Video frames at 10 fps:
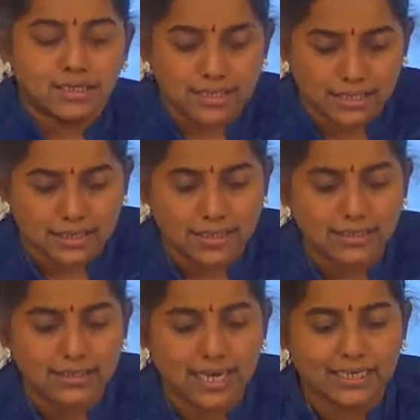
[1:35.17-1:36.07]
then
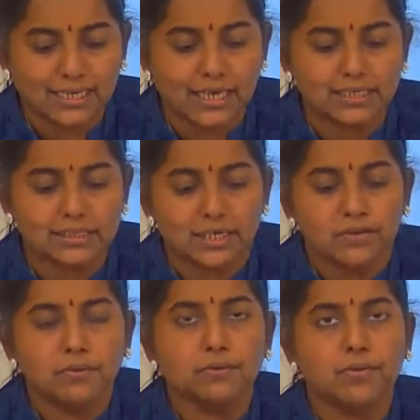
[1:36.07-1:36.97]
in that case,
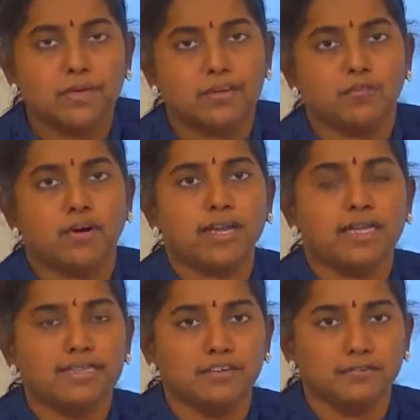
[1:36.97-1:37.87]
you go in for
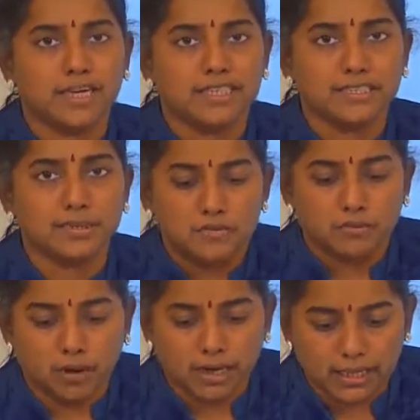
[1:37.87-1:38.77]
interface. So,
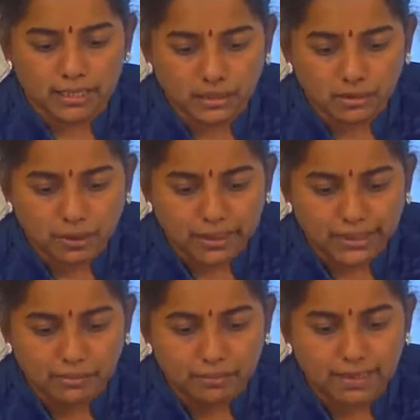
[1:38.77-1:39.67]
what I can do, I
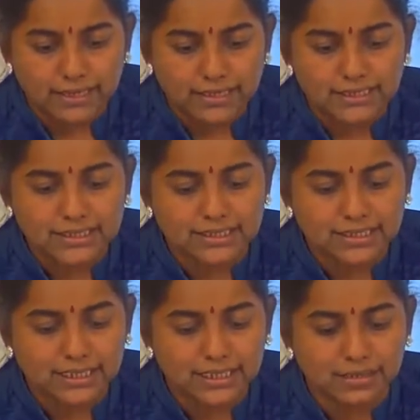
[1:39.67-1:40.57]
can make this as
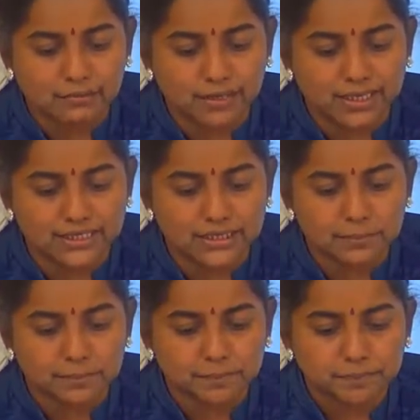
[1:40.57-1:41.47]
an interface,
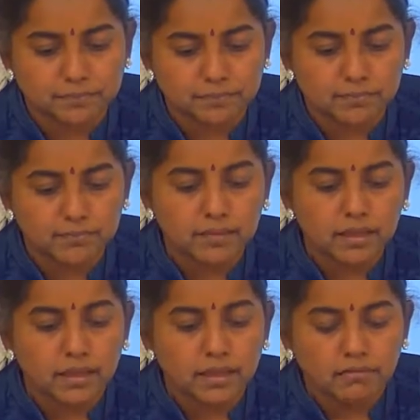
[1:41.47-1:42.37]

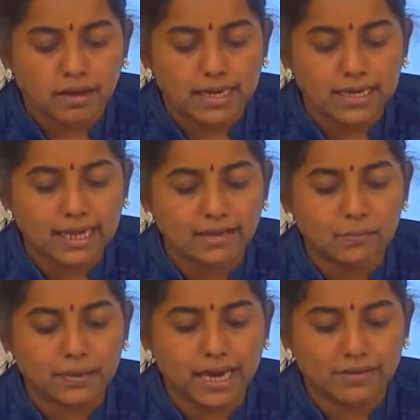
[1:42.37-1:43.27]
wherein I
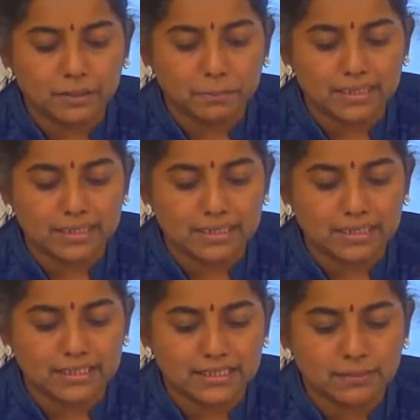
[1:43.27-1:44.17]
will be having methods.